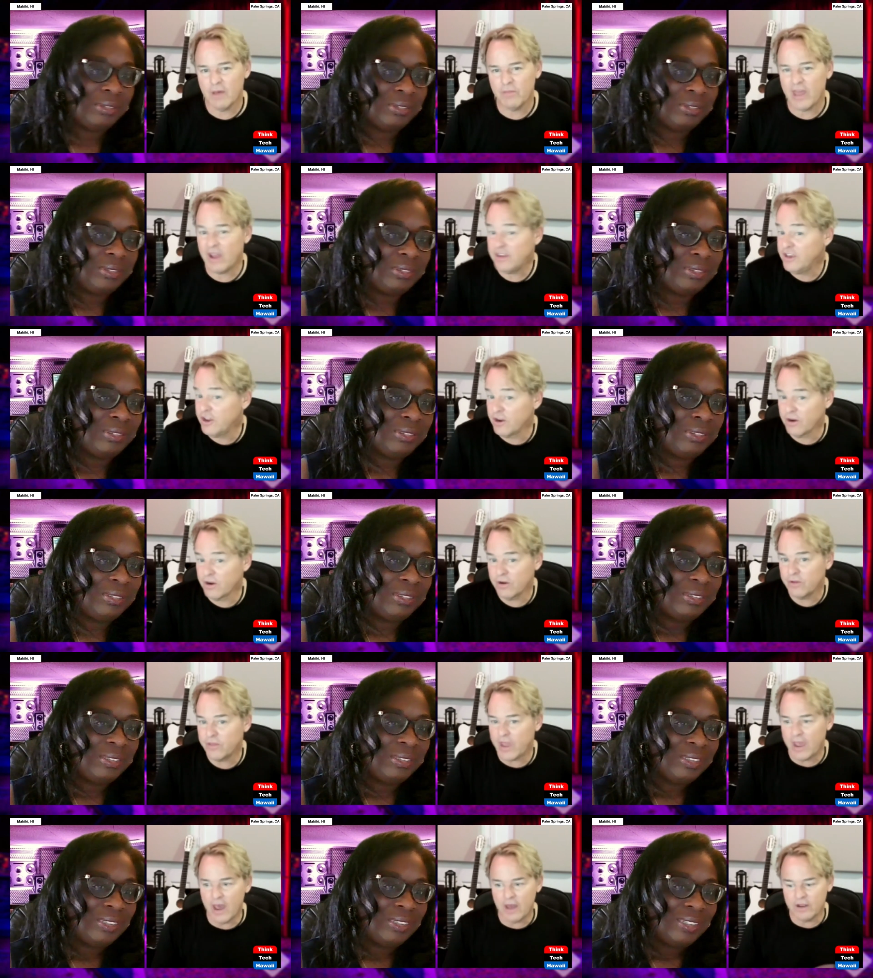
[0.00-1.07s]
Speaker 1: That year
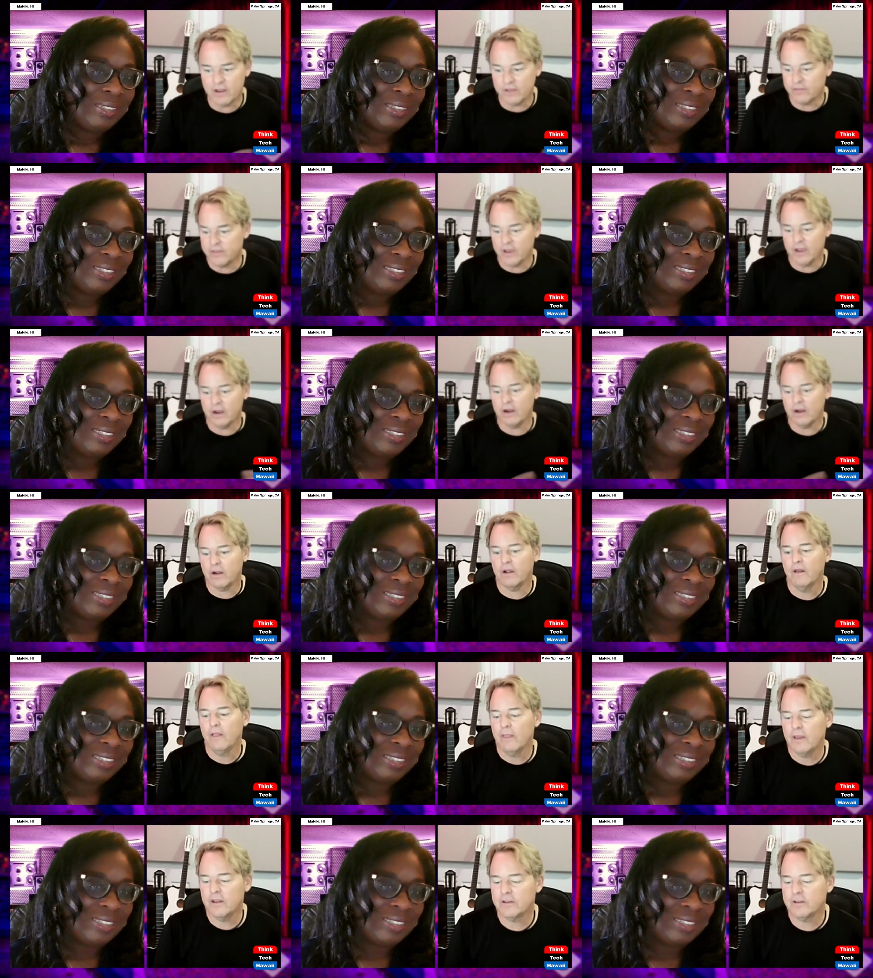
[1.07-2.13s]
they had it there,
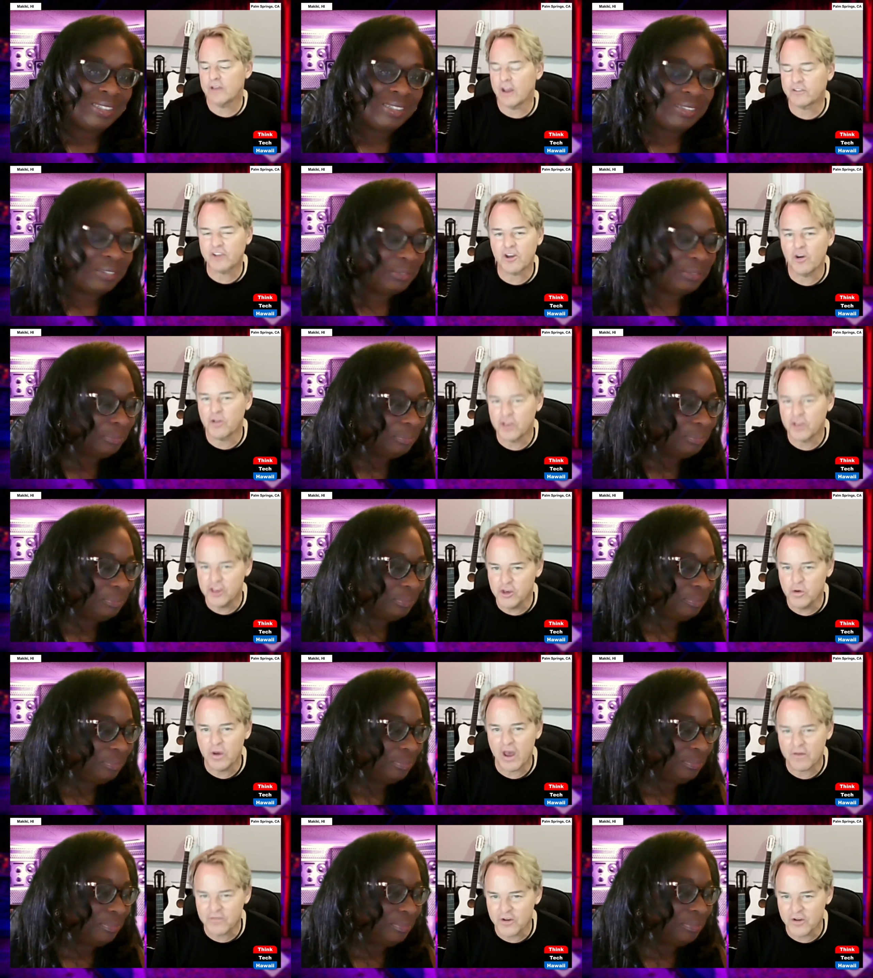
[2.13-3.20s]
and got to go to Hugh
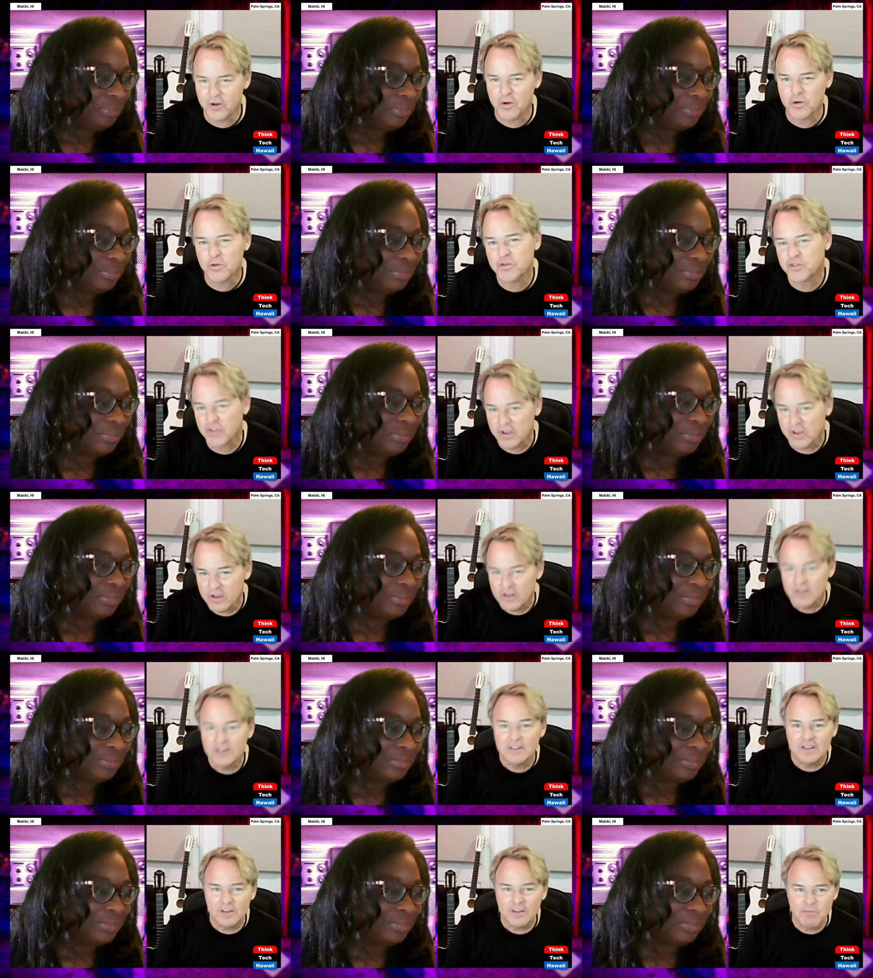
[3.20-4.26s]
Hefner's
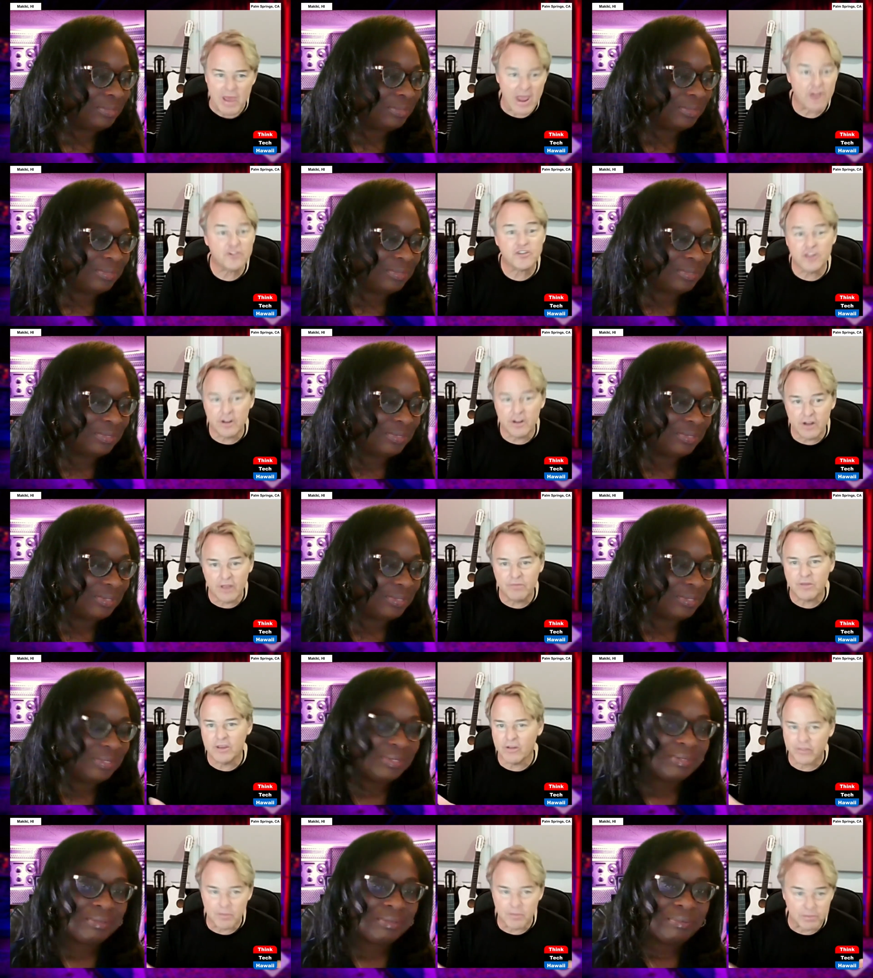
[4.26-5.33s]
mansion, at,
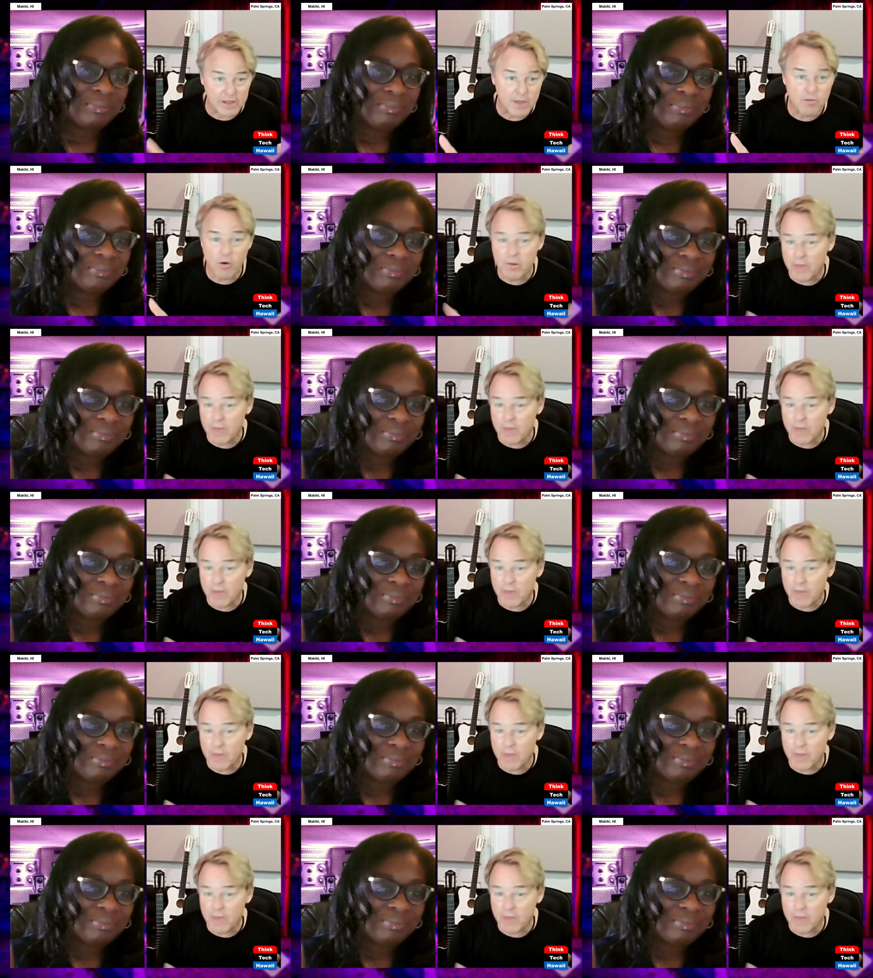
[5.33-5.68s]
you know, the Playboy